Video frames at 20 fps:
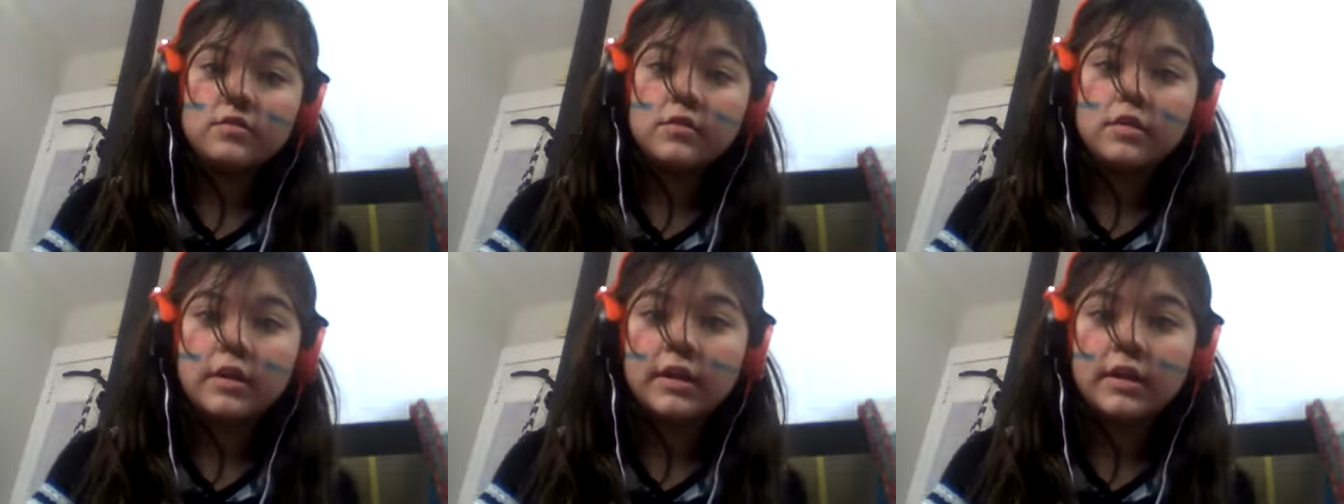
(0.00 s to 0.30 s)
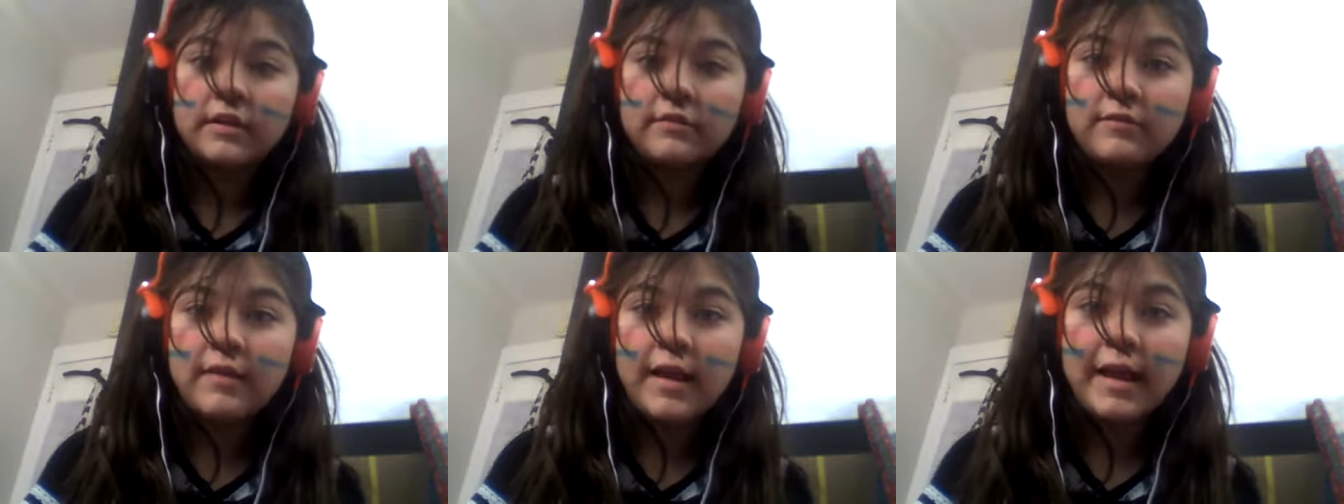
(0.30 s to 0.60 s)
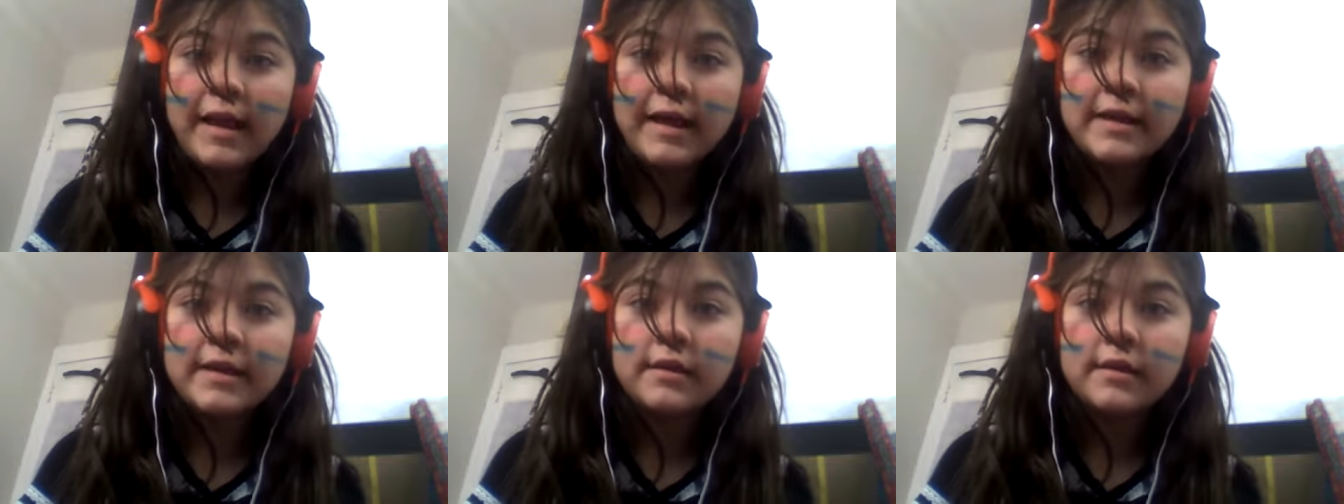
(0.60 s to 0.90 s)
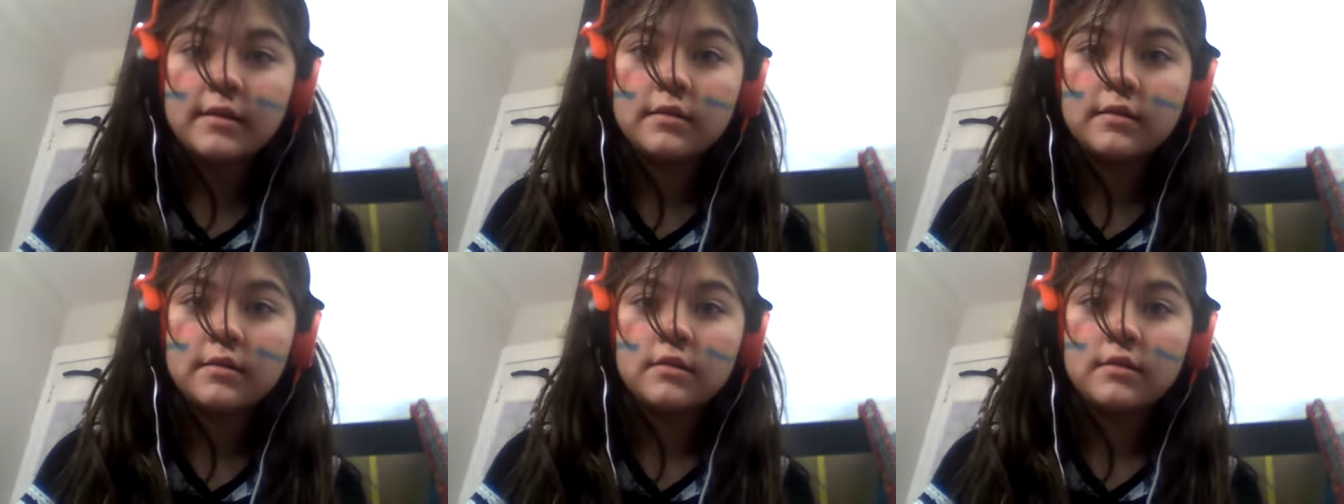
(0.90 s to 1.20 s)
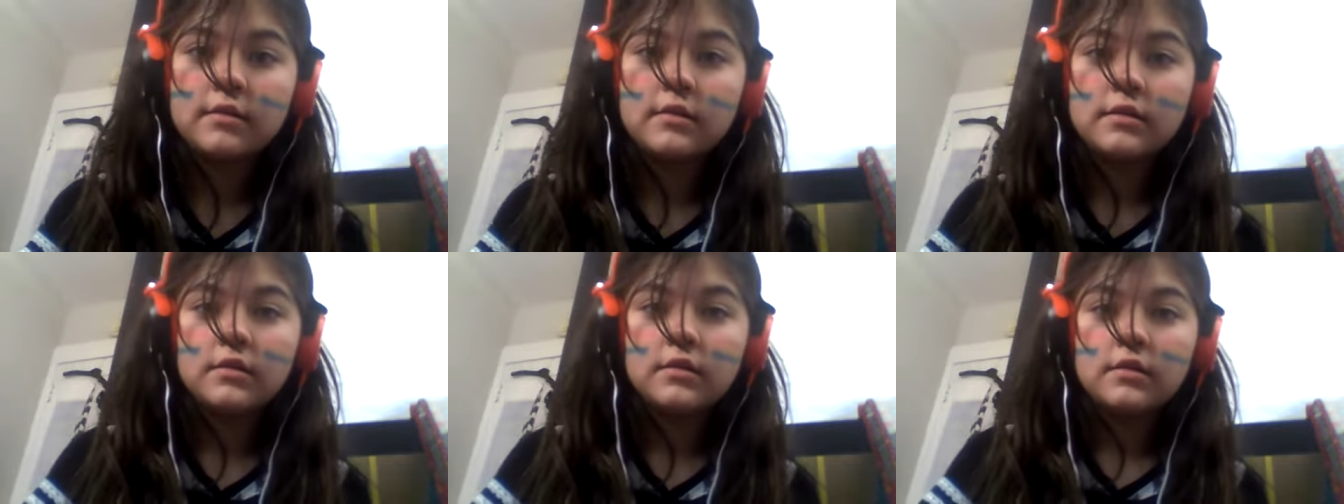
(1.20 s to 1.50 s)
turning red.
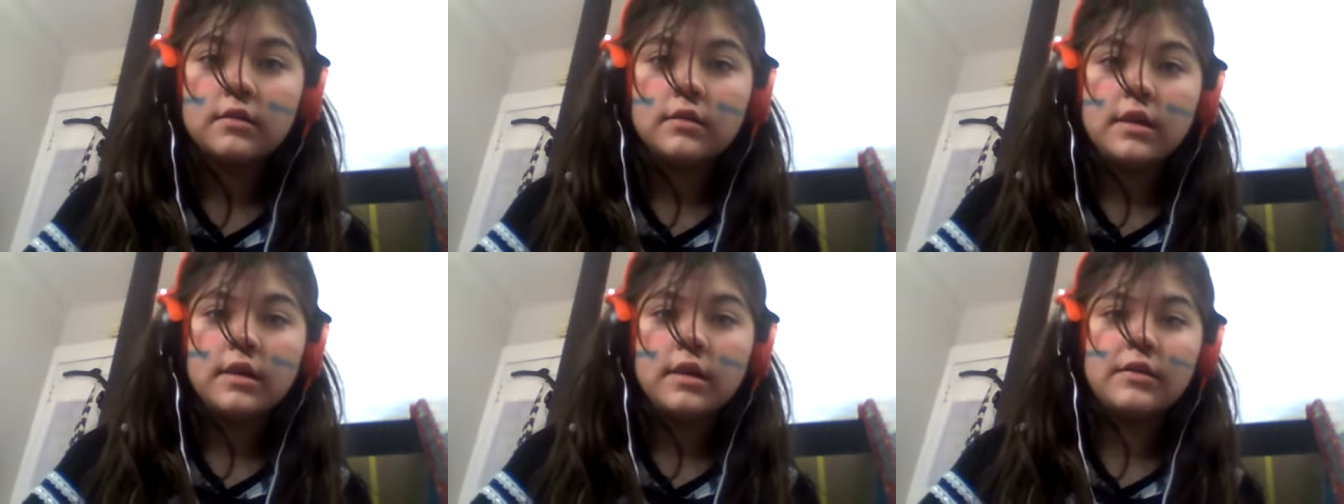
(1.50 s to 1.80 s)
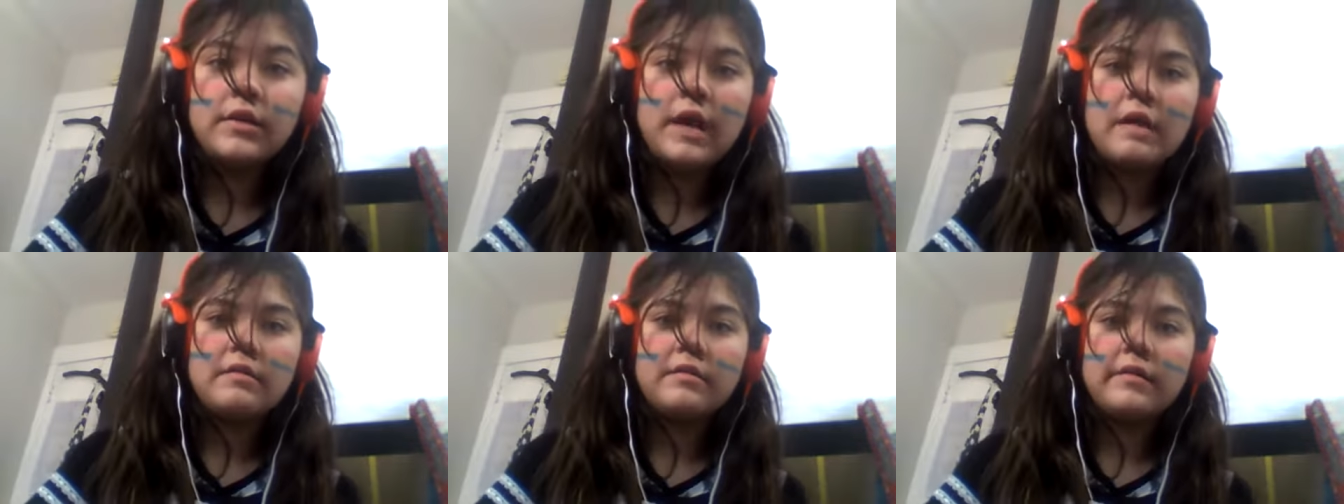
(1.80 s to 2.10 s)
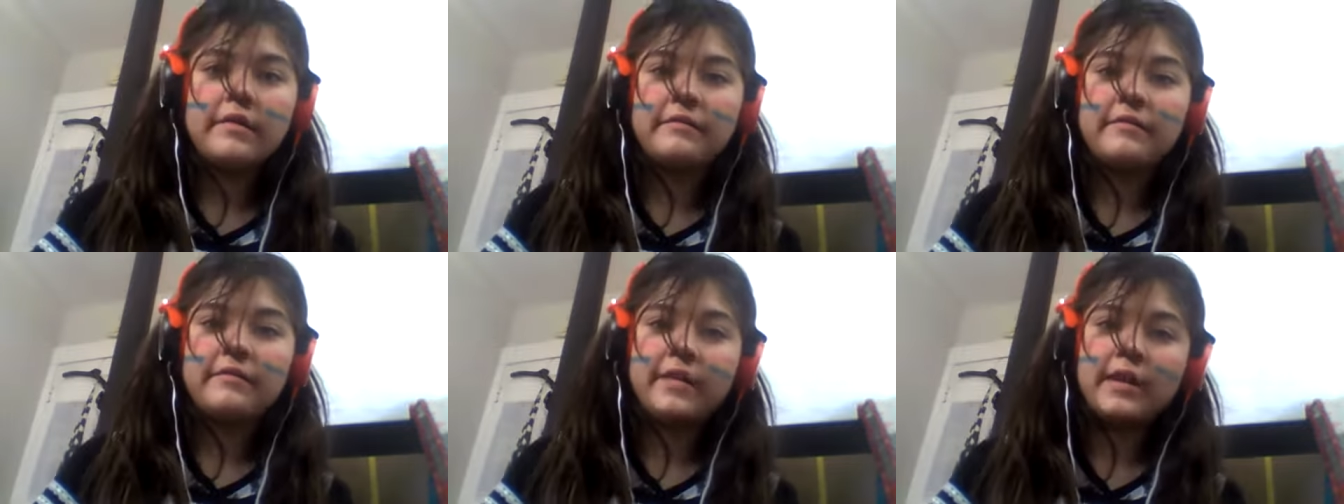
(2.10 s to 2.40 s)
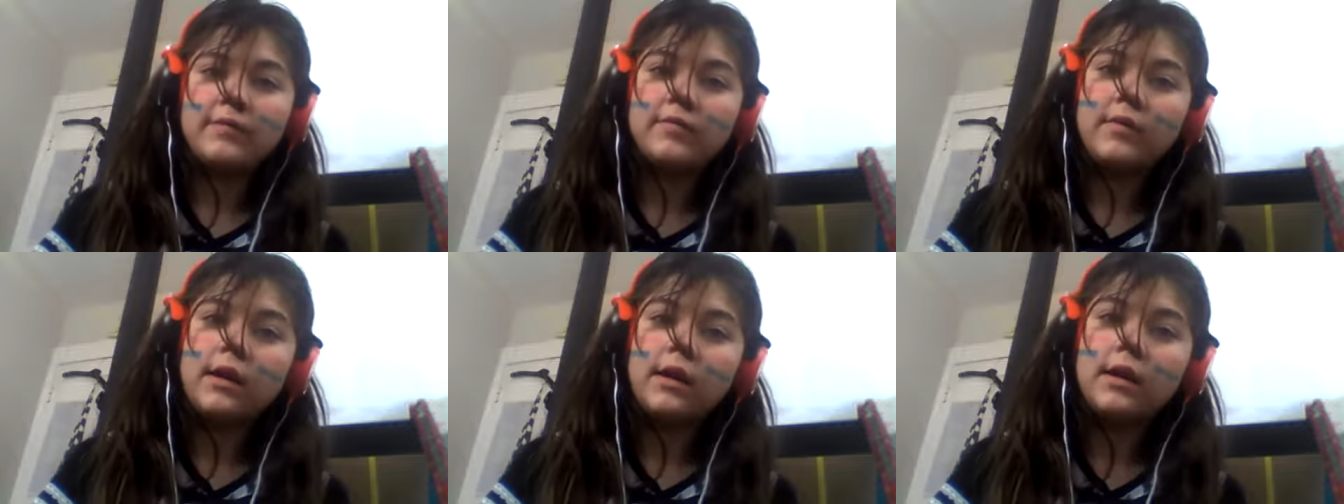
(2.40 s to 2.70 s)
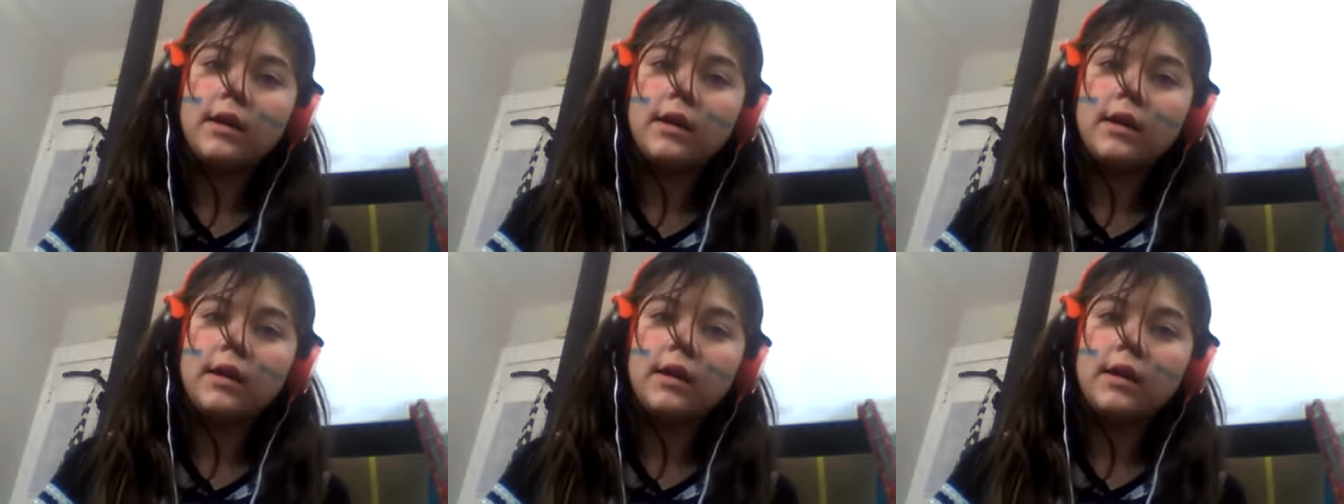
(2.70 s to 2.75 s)
Do you have a fever?